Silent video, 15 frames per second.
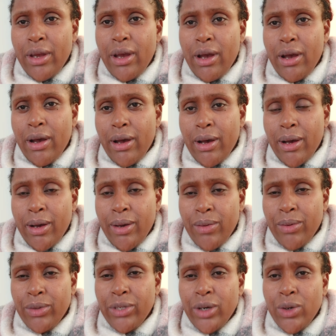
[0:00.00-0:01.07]
uh,
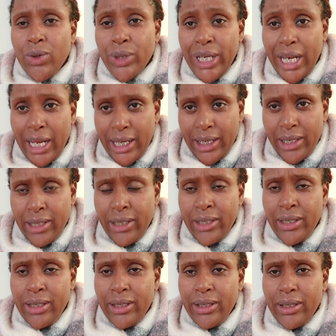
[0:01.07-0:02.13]
was a good
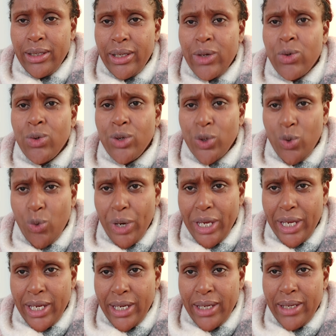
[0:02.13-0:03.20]
lady, a good
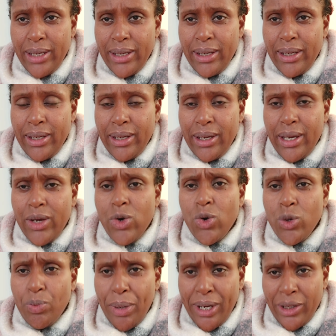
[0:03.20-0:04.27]
queen, a
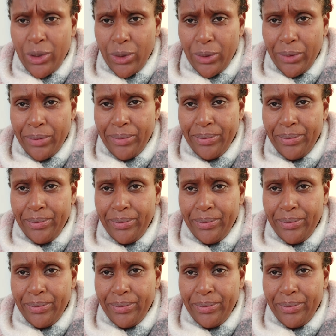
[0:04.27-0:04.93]
good person.